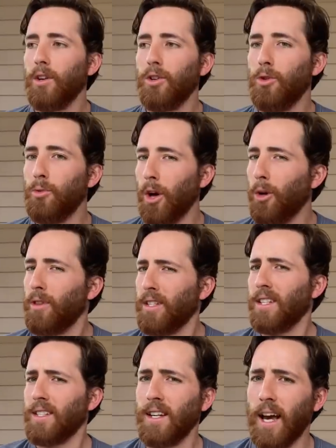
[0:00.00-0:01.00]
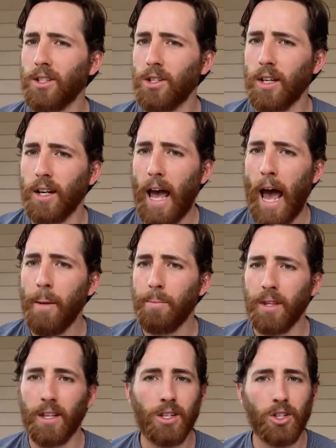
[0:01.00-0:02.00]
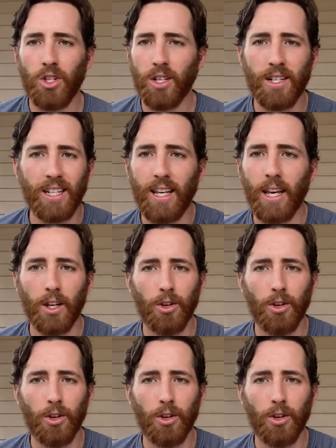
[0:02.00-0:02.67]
you know this isn't actually going to happen. This is just a gig.